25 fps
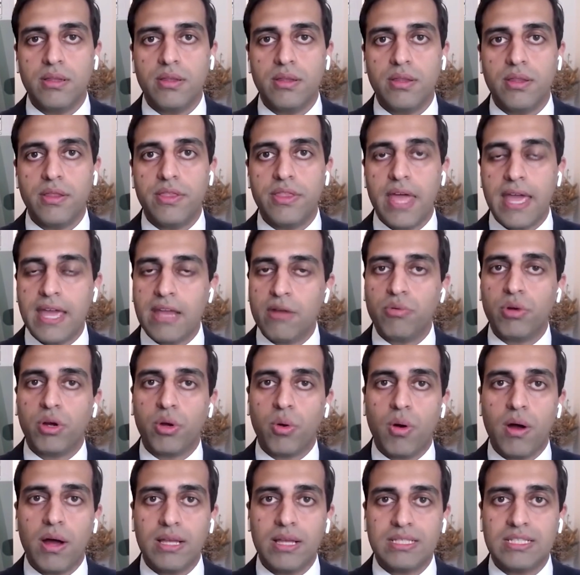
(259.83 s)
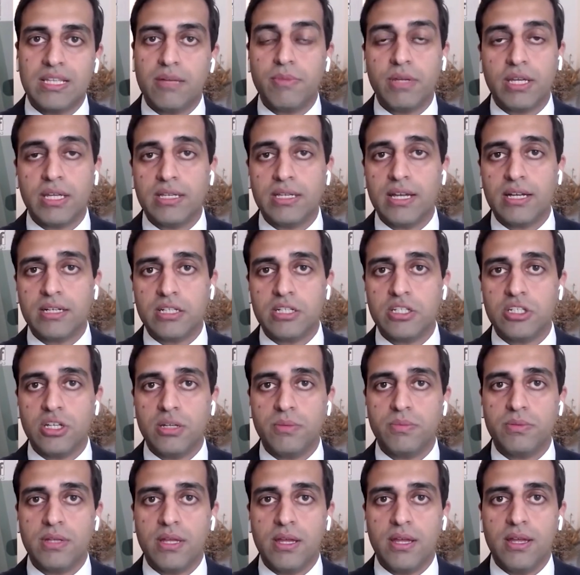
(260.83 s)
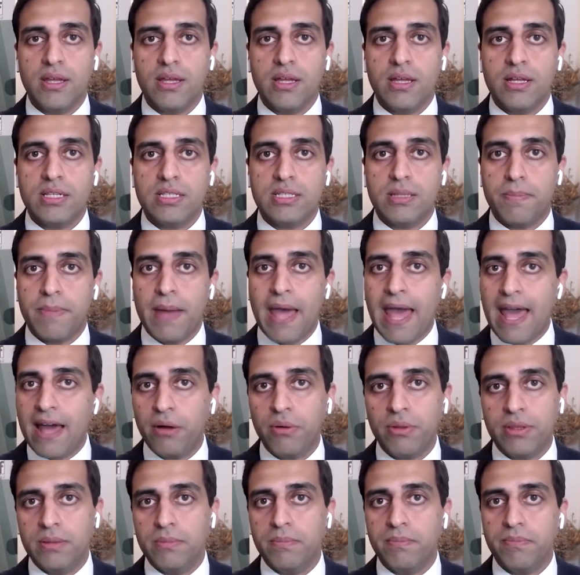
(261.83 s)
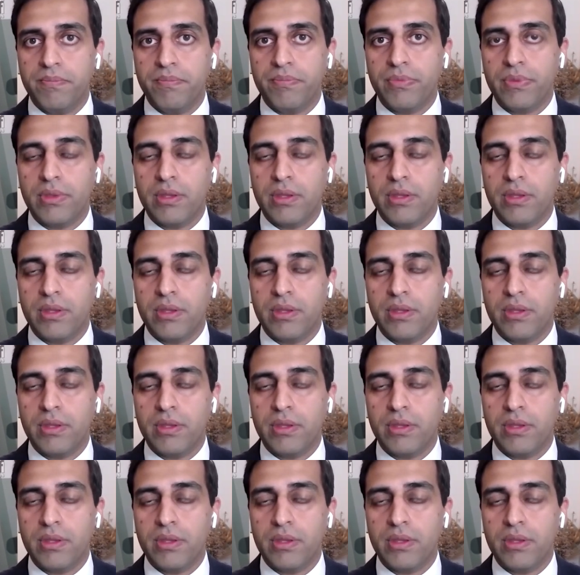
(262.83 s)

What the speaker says: They require semiconductor chips to power them.